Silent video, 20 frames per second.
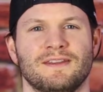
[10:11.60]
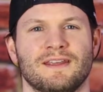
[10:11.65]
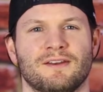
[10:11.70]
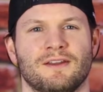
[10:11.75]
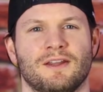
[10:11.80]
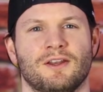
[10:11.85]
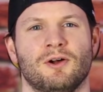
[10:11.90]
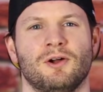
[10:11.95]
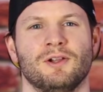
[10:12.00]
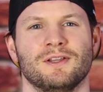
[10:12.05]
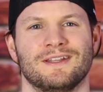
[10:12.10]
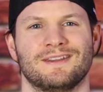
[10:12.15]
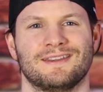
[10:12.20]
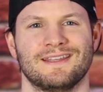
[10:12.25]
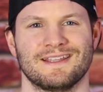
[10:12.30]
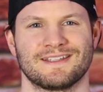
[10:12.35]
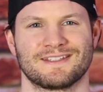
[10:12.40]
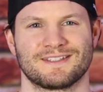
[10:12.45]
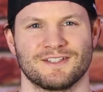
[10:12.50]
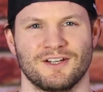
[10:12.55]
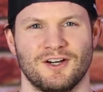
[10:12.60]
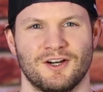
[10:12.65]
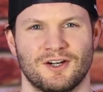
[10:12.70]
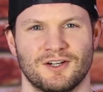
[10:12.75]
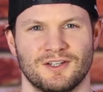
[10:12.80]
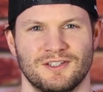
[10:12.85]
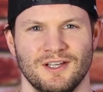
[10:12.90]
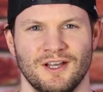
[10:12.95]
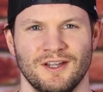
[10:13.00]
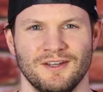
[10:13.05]
now that all the tests
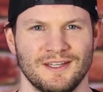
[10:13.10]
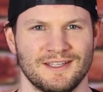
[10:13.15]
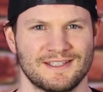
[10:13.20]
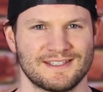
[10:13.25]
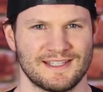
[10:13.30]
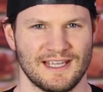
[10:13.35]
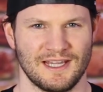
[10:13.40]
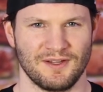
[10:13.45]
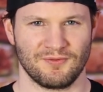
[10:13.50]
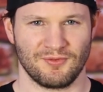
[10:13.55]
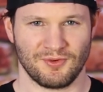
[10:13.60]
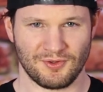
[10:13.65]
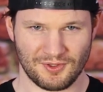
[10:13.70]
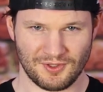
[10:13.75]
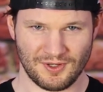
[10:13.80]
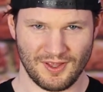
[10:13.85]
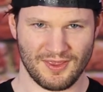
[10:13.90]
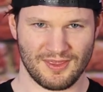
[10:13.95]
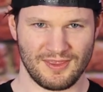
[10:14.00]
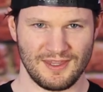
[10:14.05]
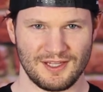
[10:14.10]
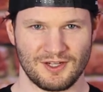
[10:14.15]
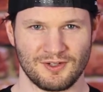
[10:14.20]
are done, it's time for the